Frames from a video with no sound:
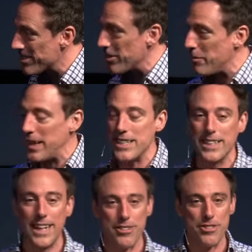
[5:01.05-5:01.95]
So imagine
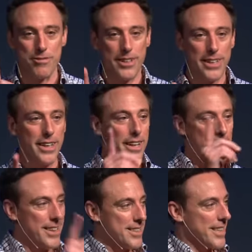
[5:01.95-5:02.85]
that, just reading
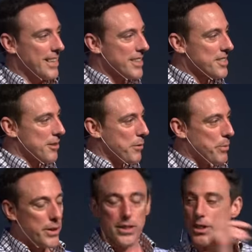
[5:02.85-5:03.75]
a sentence of a
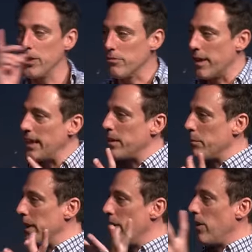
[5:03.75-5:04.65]
book
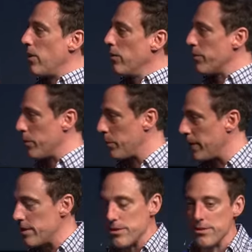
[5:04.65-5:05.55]
randomly all over the
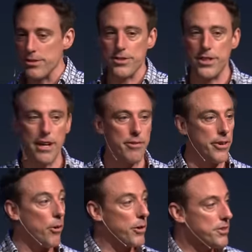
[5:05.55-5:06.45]
place. You just never
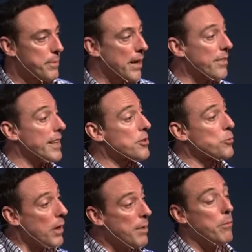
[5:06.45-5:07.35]
know what it's about. And that's
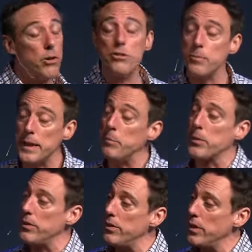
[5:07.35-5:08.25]
why most
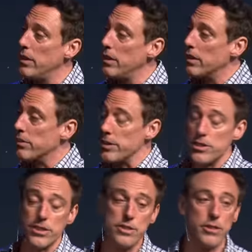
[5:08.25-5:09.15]
people,
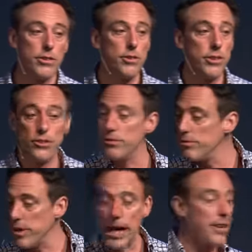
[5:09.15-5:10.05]
Christians included, do
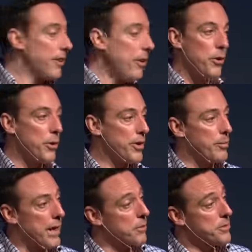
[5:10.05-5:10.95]
not know what the
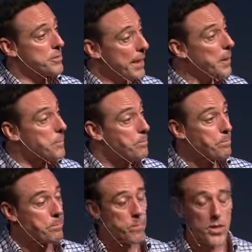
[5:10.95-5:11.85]
Bible's about.
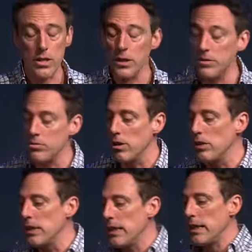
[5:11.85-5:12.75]
So
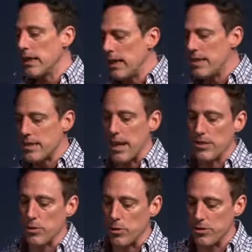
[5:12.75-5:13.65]
kind of sad.
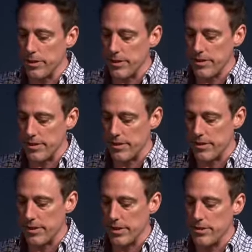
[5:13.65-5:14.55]
So we're doing this in the
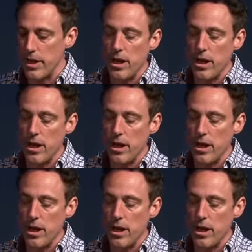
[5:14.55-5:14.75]
series.